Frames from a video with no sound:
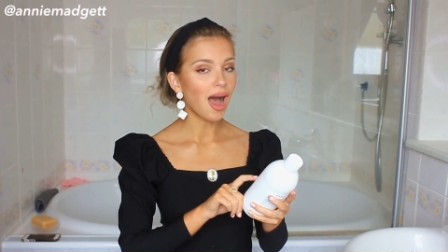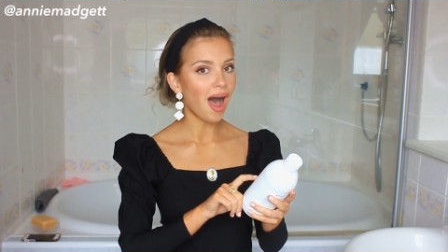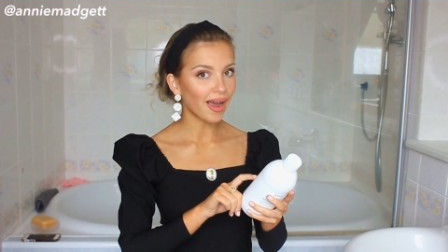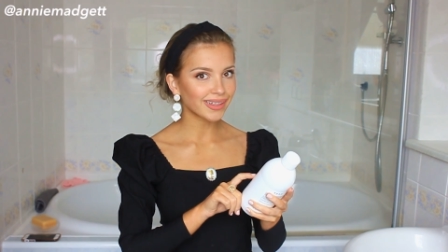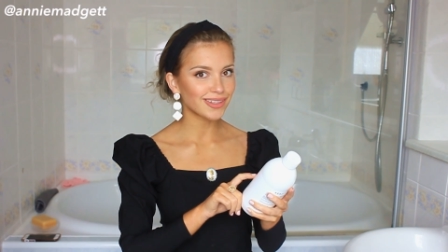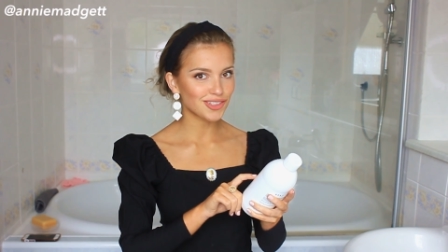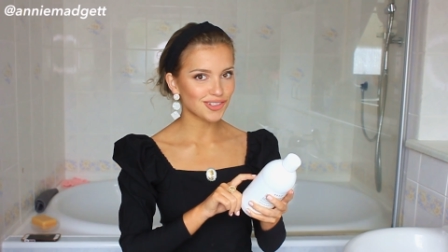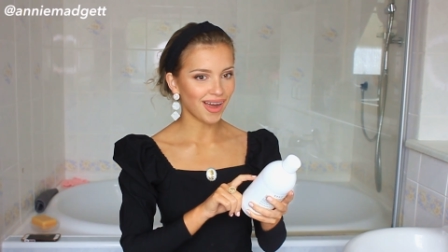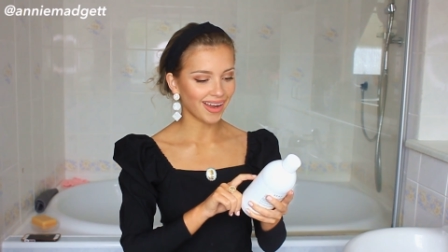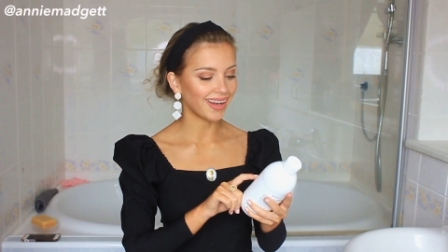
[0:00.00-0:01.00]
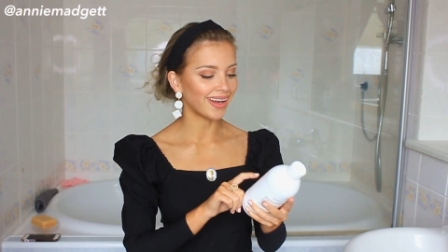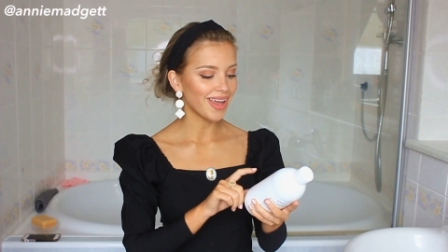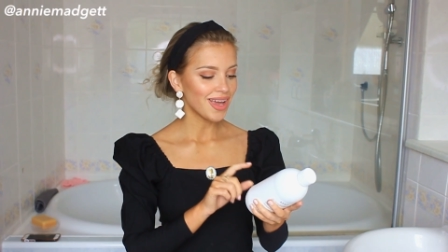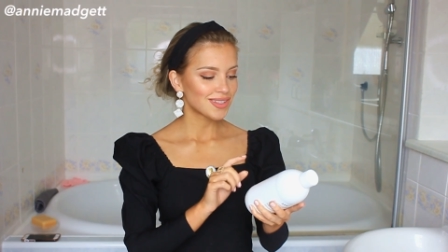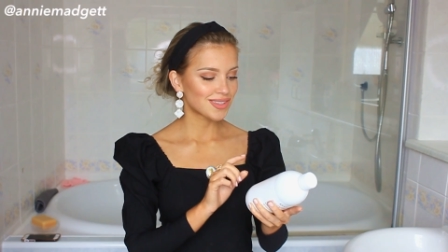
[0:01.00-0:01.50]
I need to try it.
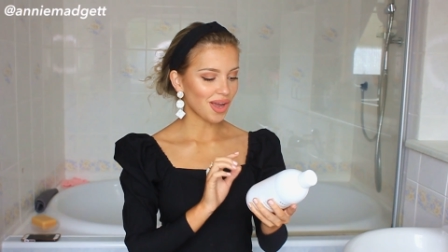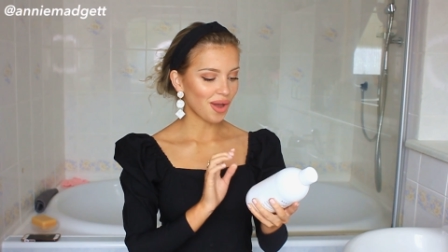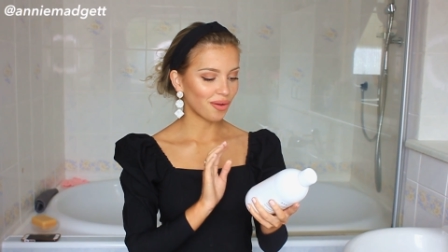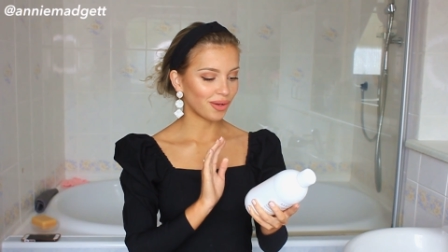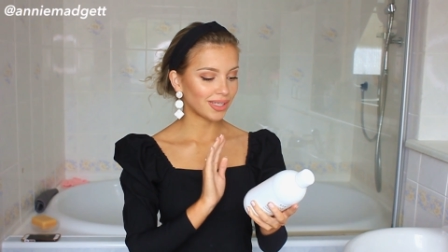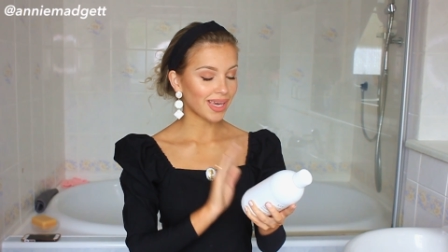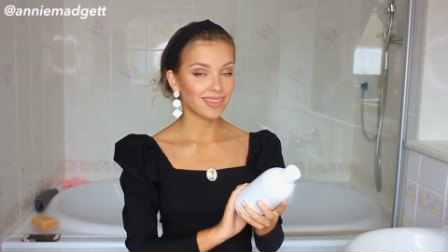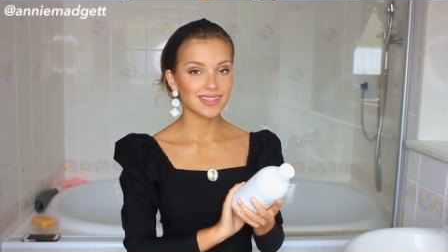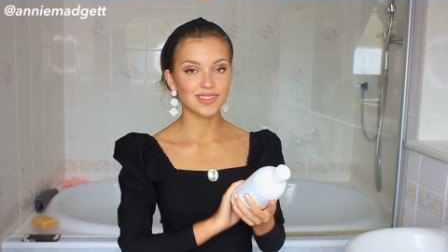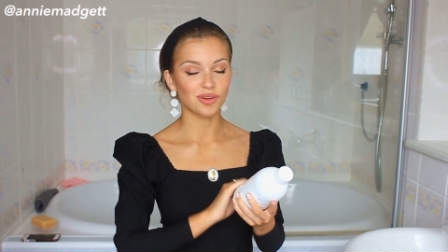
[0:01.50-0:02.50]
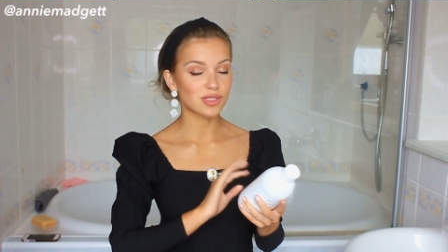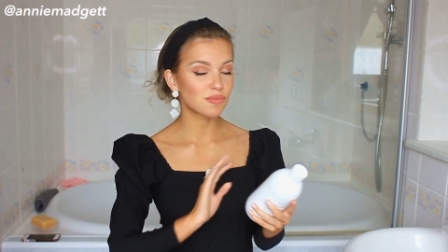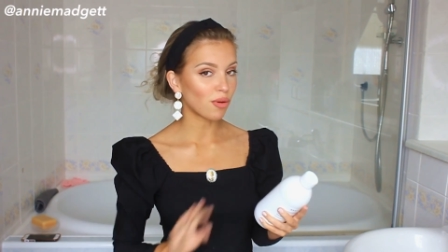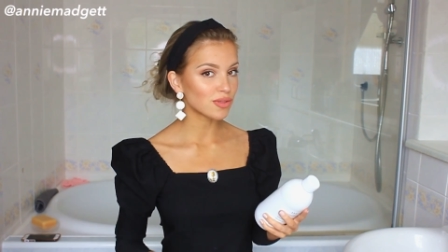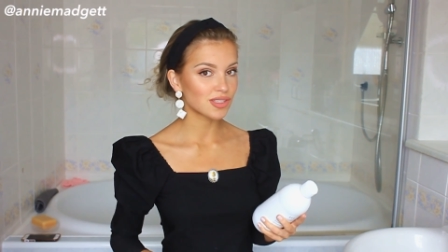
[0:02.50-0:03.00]
So yeah, this is not
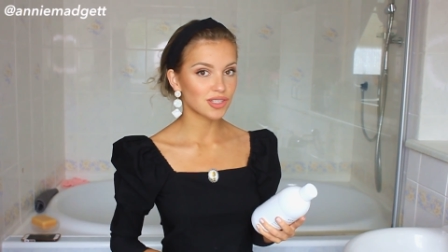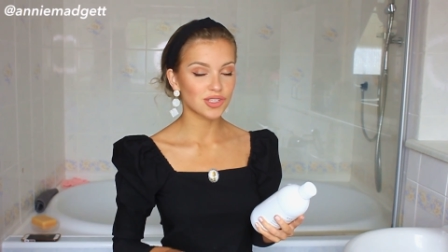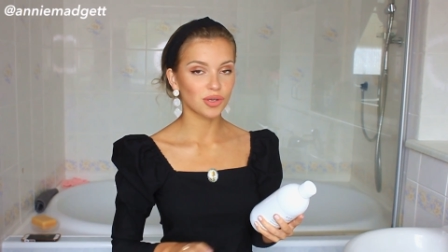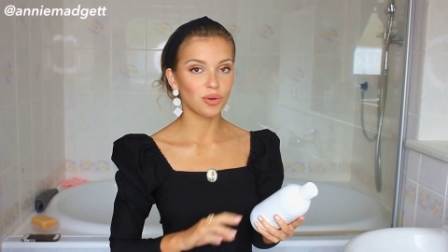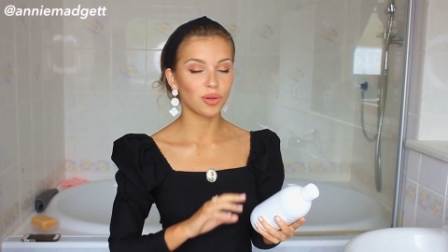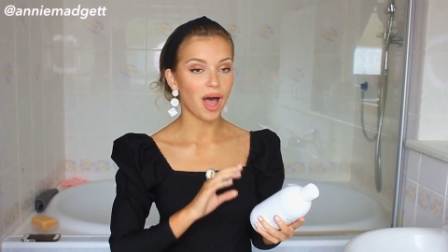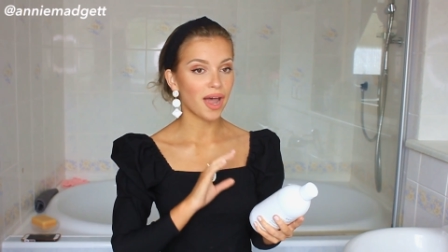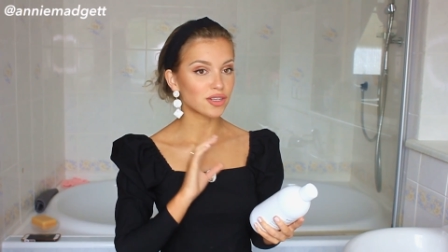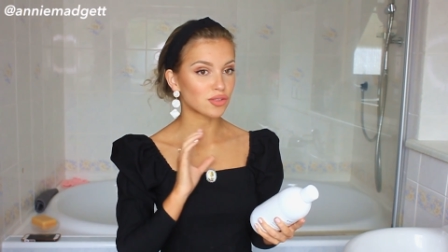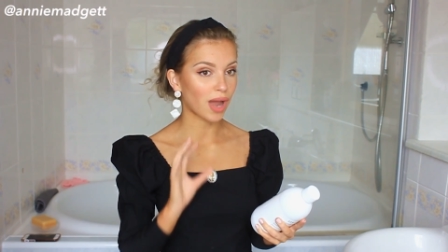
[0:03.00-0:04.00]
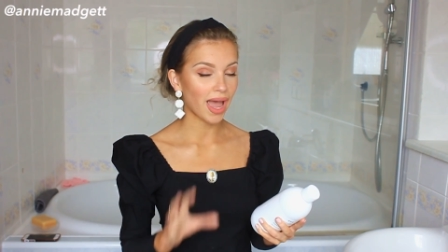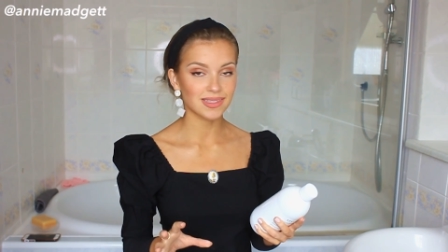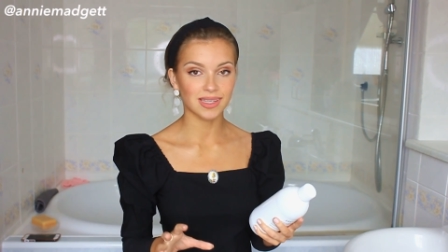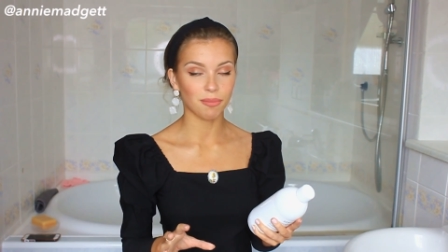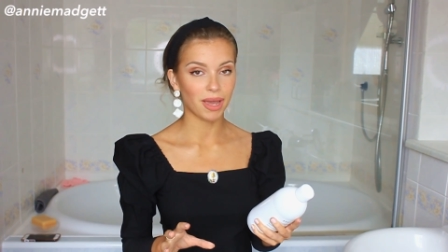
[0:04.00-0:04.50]
sponsored at all. I just had
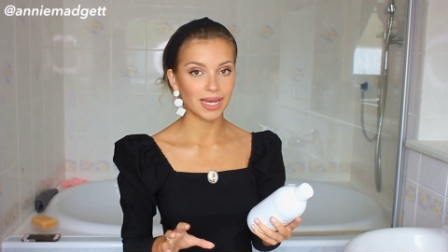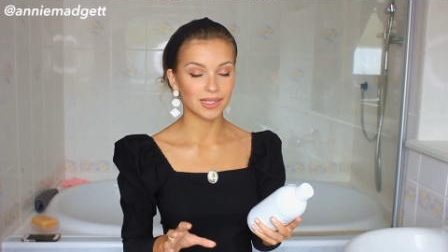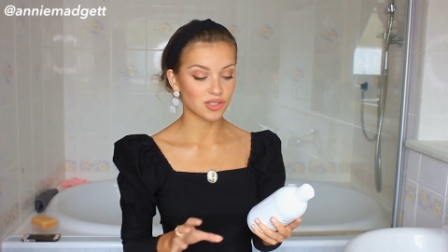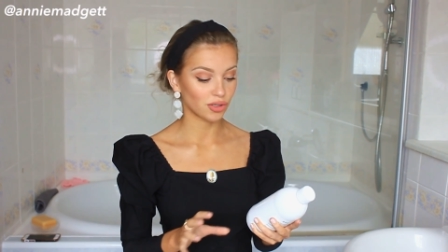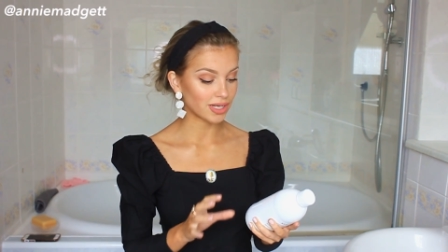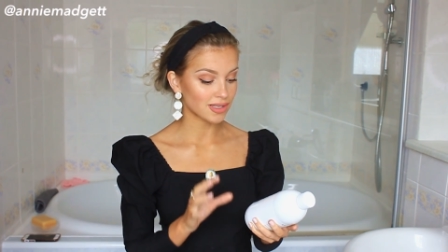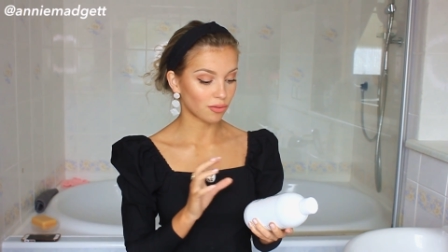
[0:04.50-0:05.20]
to get my hands on it.